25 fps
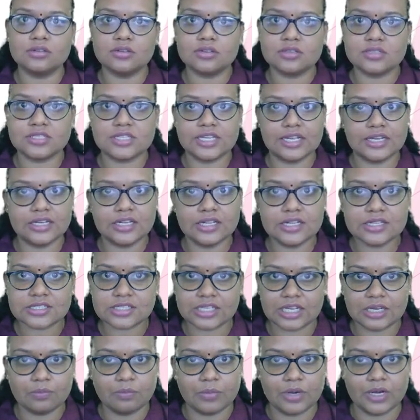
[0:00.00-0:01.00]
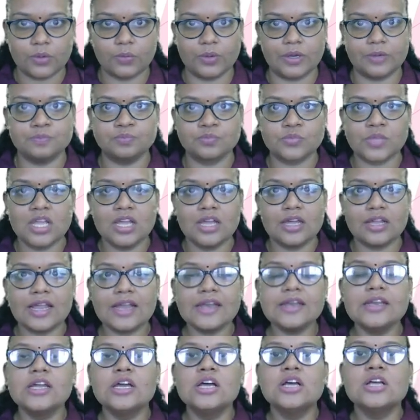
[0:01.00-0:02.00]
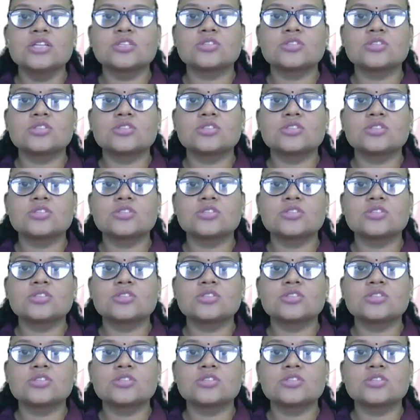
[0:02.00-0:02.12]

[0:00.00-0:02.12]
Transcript: signals in between, right?